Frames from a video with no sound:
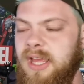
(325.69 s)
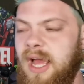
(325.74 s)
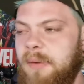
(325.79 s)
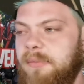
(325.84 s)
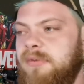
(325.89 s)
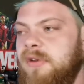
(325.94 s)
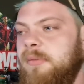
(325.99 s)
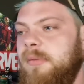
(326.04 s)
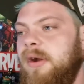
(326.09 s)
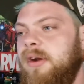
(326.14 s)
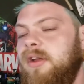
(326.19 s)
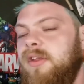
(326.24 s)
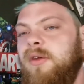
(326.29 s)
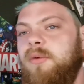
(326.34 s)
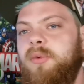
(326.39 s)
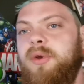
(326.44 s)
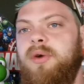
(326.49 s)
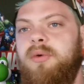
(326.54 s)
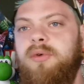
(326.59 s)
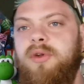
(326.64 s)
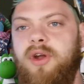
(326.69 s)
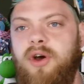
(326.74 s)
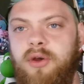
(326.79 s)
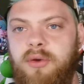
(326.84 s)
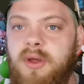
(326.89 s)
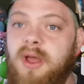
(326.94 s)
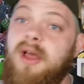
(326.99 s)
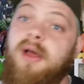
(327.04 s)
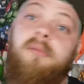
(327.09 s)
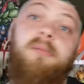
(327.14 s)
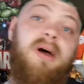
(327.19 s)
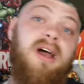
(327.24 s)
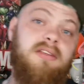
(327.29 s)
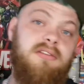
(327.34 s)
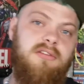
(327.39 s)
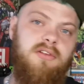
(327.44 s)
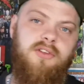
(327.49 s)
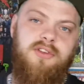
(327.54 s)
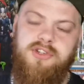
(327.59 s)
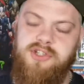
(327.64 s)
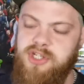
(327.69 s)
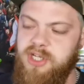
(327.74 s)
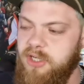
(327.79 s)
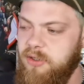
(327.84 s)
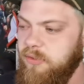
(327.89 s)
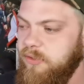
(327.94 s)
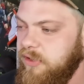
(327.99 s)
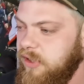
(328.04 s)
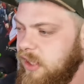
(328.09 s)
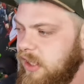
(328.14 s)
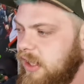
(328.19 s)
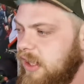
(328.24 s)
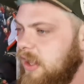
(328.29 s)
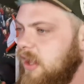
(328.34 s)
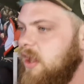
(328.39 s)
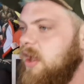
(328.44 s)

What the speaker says: Captain America that we all know, passing on the shield.